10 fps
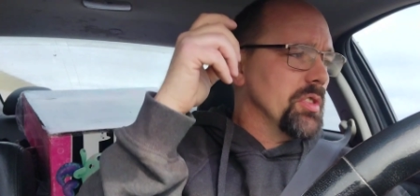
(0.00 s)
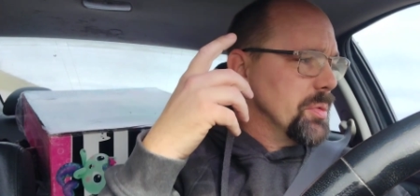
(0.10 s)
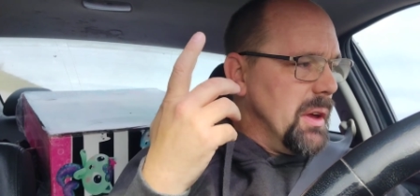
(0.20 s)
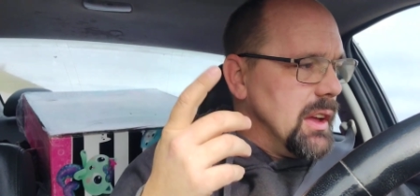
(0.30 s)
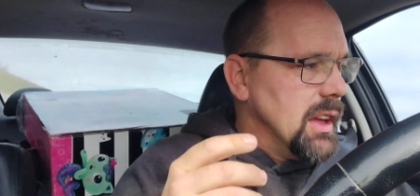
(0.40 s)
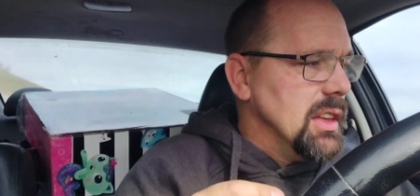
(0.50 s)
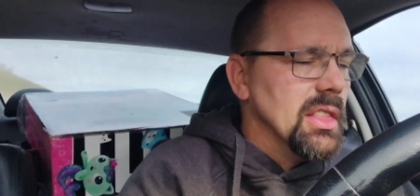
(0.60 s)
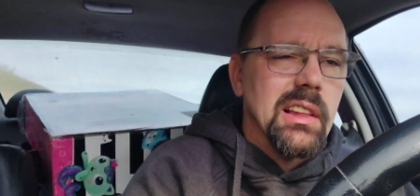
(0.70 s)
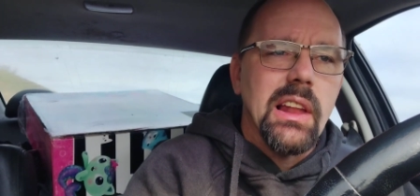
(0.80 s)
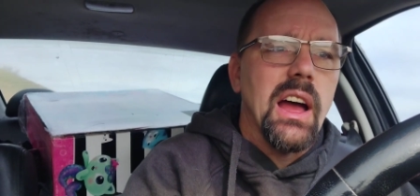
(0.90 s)
of
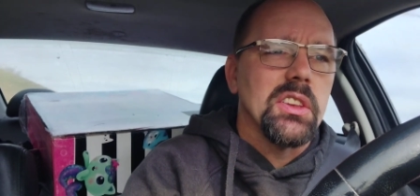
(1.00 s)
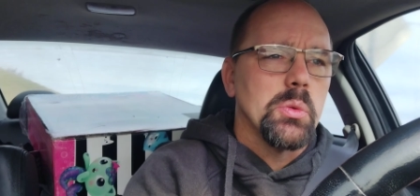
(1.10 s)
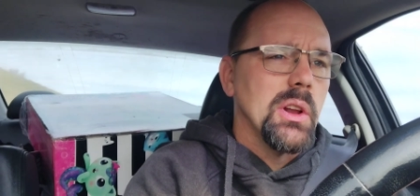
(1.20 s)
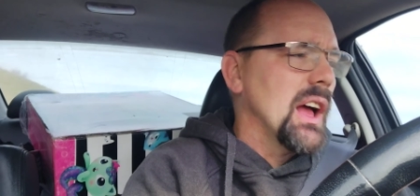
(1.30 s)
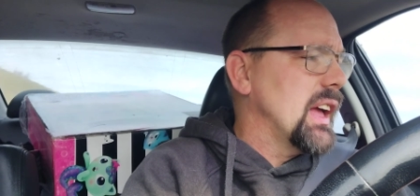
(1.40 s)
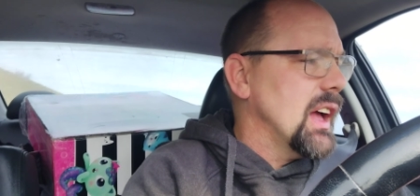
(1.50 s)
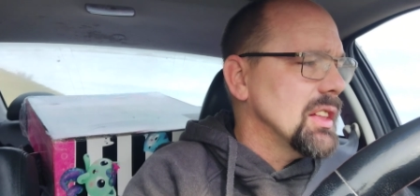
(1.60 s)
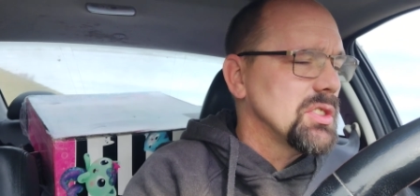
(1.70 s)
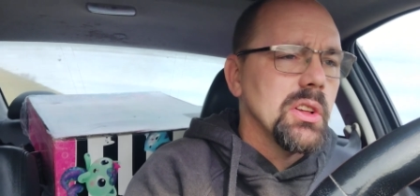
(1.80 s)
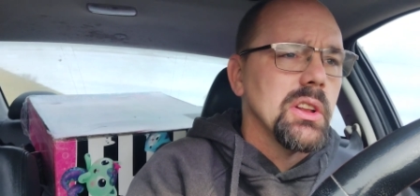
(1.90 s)
speaking. The last one I
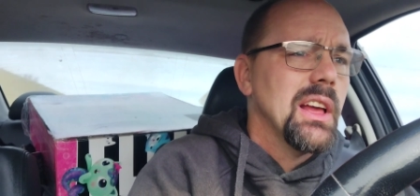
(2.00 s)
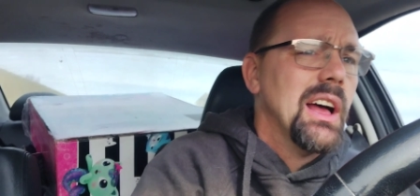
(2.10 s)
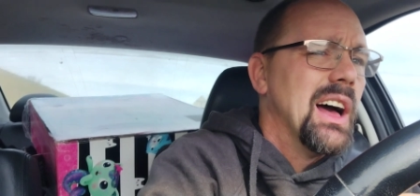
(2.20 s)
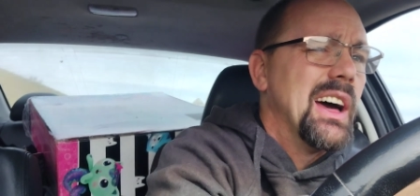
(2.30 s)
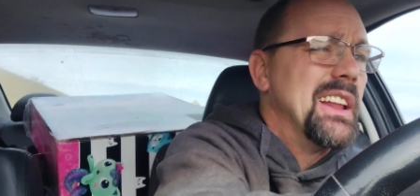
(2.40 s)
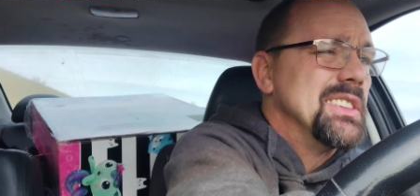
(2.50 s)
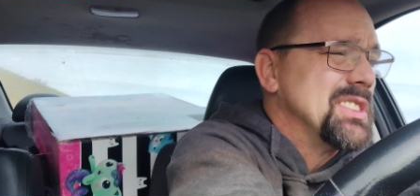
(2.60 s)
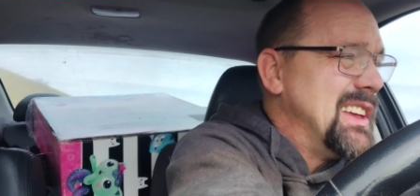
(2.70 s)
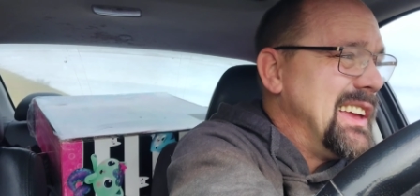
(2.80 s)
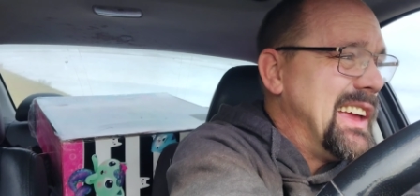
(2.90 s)
canceled, I didn't
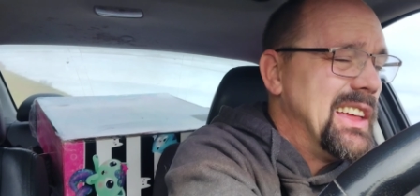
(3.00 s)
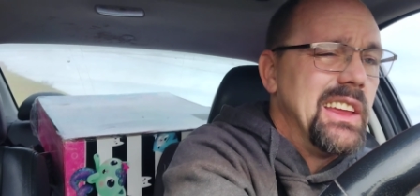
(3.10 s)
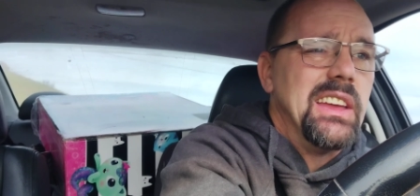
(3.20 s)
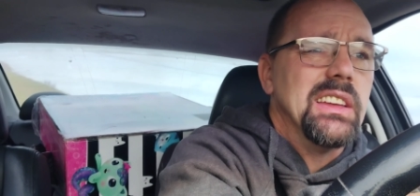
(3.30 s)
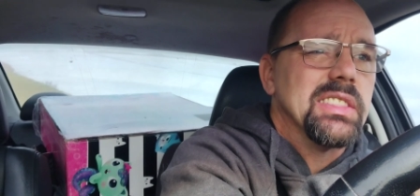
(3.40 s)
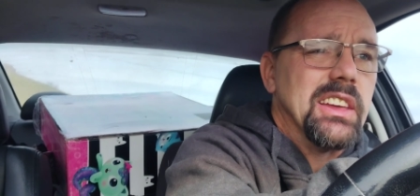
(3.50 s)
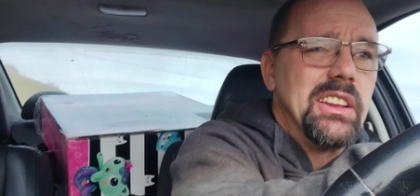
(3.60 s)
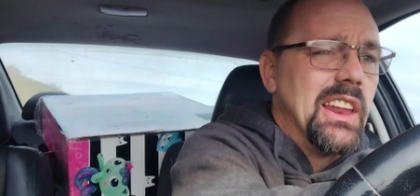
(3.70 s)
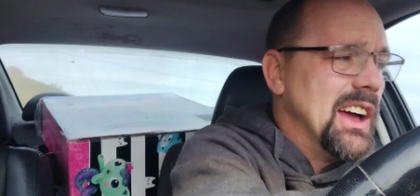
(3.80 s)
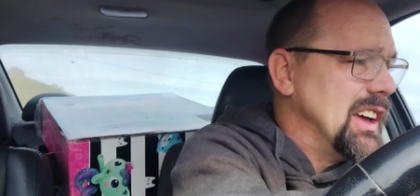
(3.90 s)
see
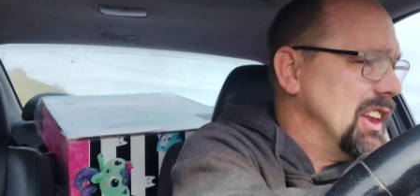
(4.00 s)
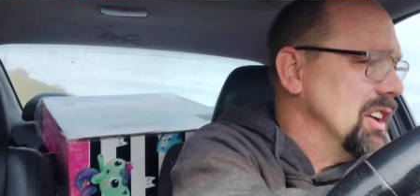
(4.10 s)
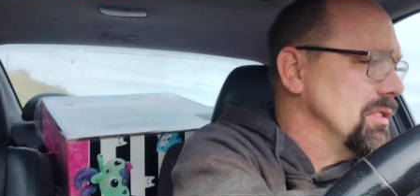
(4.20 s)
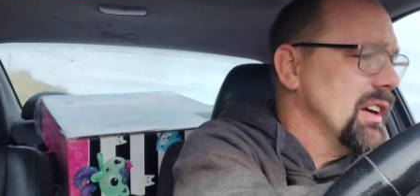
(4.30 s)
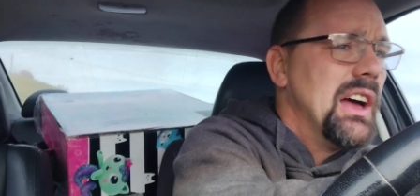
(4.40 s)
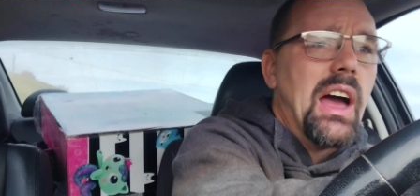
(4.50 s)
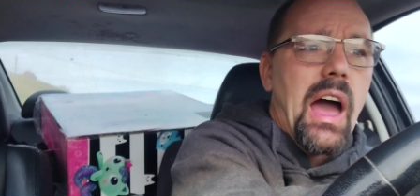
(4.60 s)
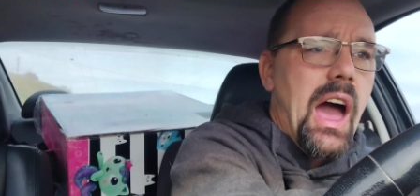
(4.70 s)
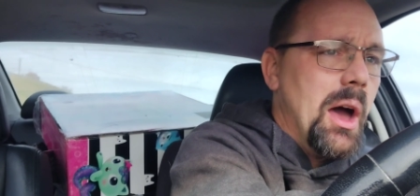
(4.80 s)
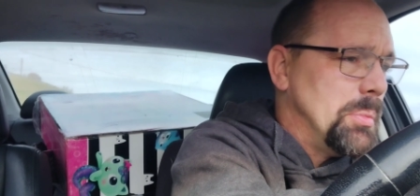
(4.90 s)
anything negative
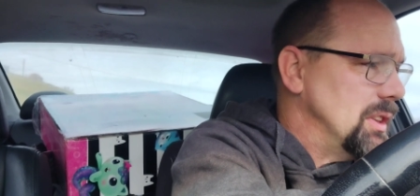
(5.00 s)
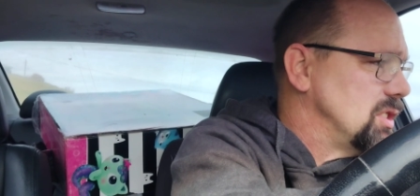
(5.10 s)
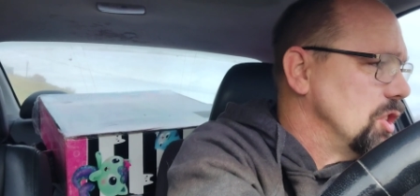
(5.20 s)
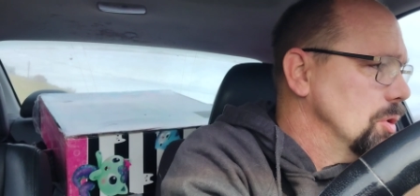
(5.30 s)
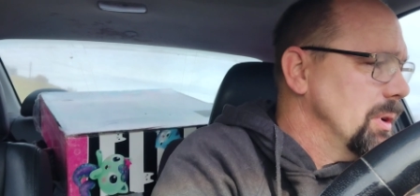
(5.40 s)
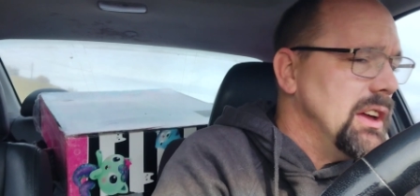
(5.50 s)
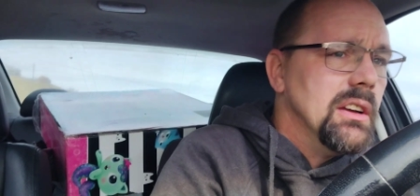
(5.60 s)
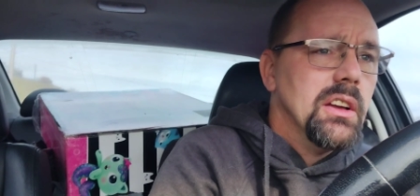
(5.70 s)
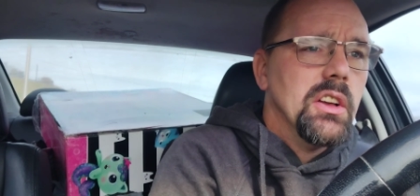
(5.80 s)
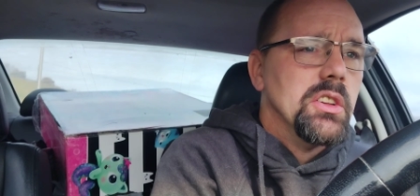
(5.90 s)
happen to
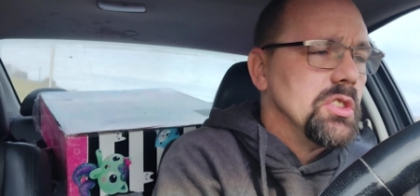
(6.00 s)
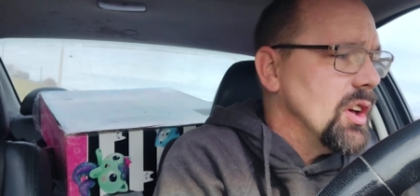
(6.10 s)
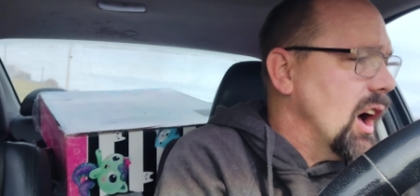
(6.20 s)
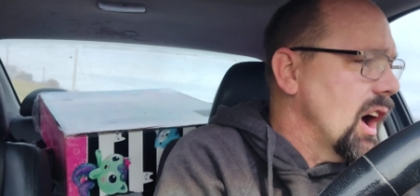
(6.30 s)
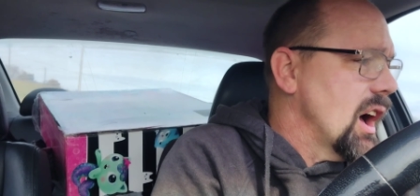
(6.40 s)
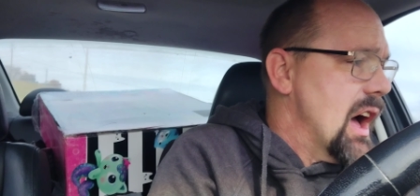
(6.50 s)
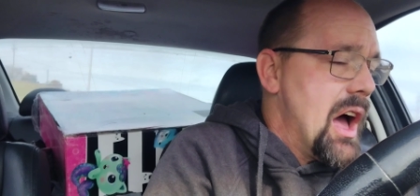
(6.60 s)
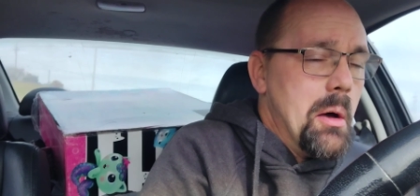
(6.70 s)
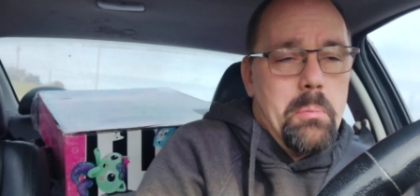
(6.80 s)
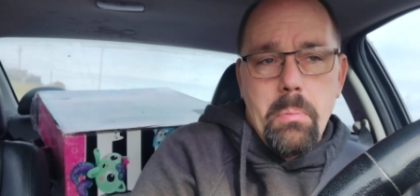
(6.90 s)
me. So I,
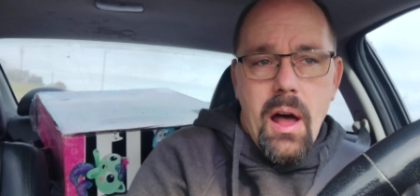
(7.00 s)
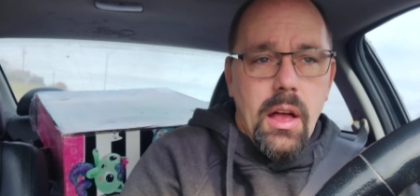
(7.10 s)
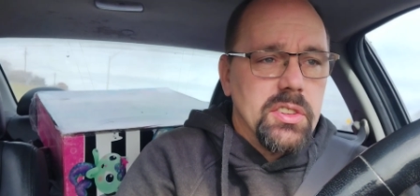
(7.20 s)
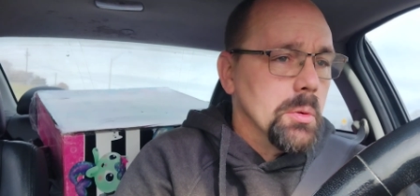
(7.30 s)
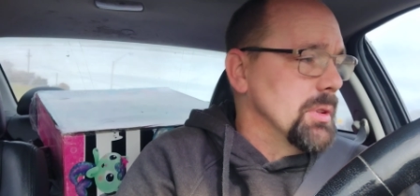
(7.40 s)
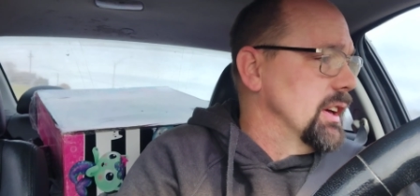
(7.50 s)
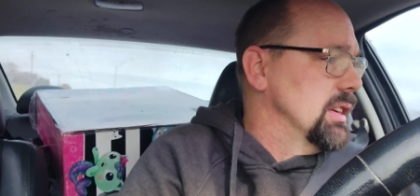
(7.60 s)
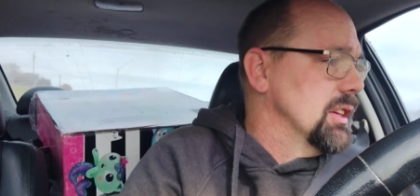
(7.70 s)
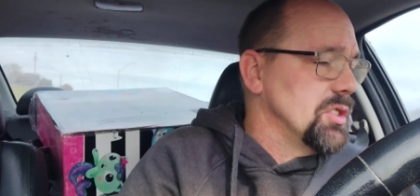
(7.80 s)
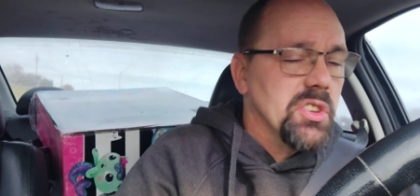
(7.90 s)
I
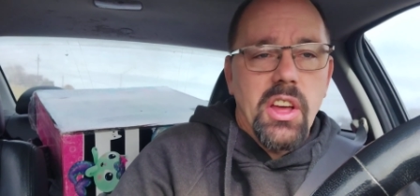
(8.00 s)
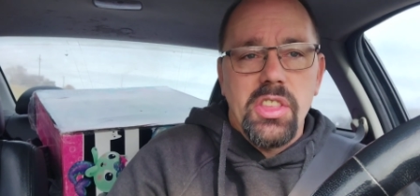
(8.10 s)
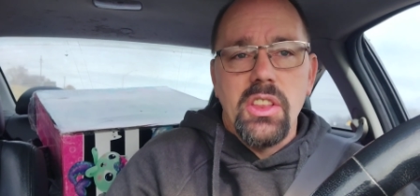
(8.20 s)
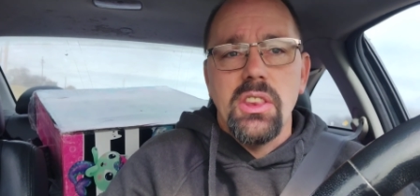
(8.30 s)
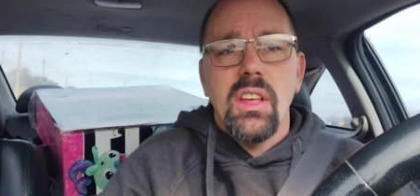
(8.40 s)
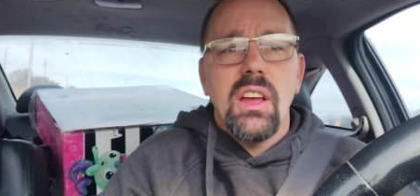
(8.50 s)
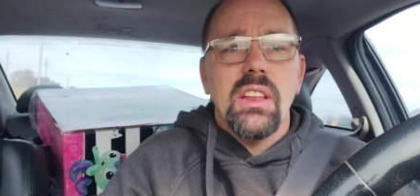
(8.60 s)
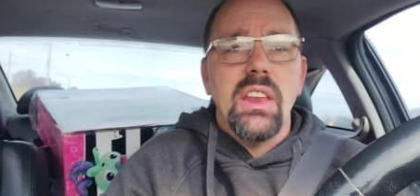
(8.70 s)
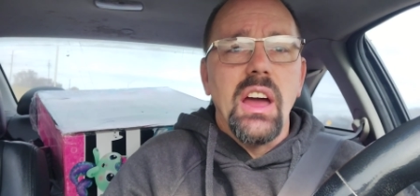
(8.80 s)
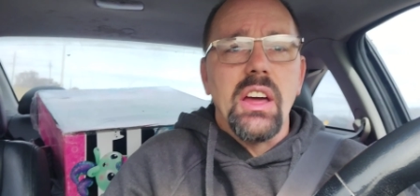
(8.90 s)
possibly, there's
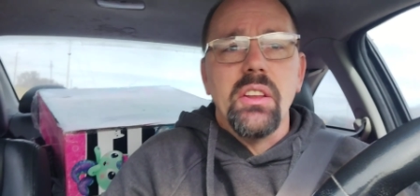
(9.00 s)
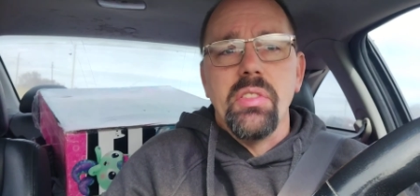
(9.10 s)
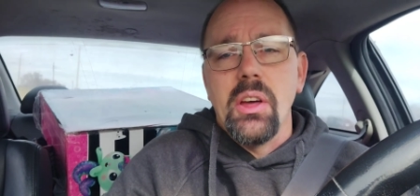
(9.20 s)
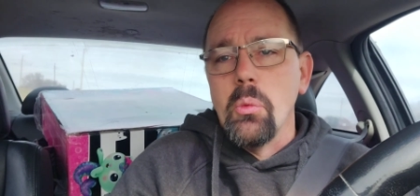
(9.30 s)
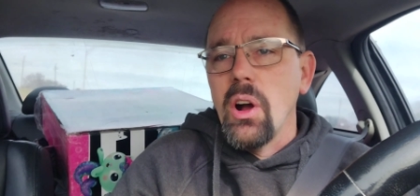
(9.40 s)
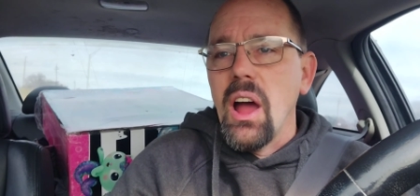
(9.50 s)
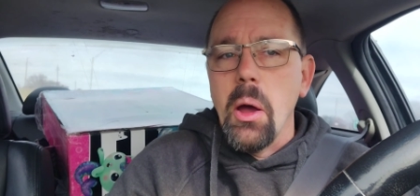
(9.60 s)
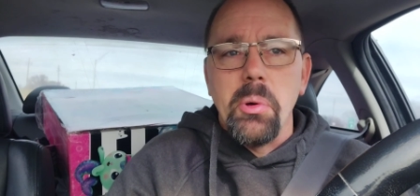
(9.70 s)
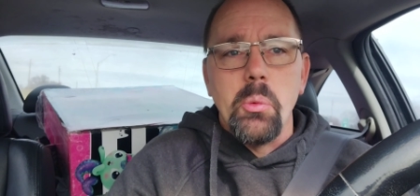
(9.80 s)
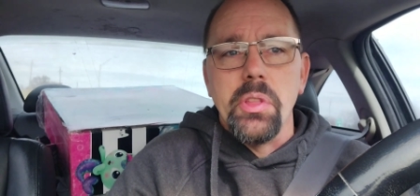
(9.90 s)
nothing negative that will
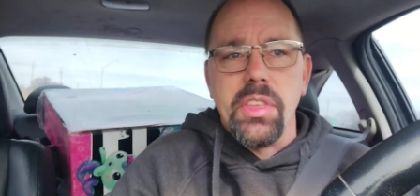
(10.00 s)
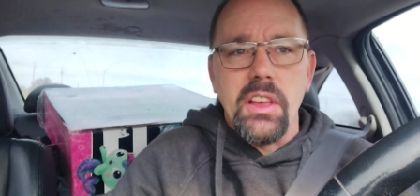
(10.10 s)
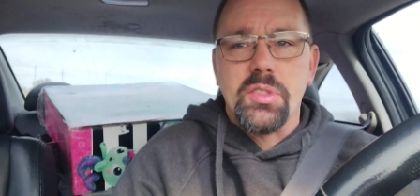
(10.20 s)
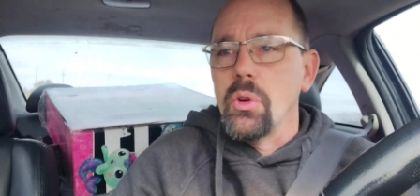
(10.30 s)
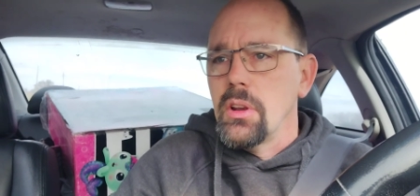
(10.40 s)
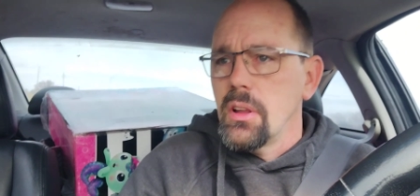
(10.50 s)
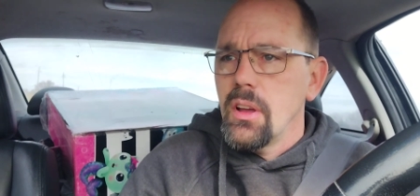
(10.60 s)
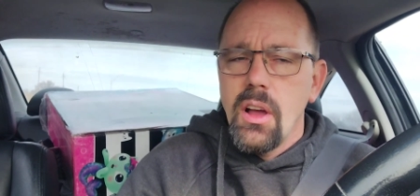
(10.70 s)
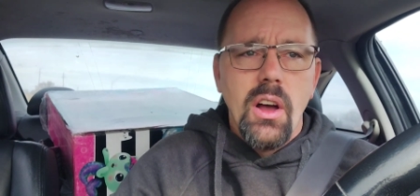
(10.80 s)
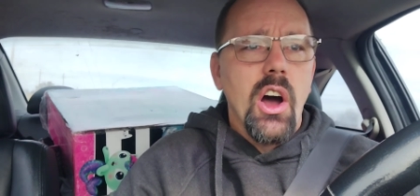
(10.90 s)
happen with this
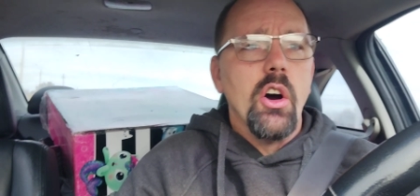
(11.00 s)
one.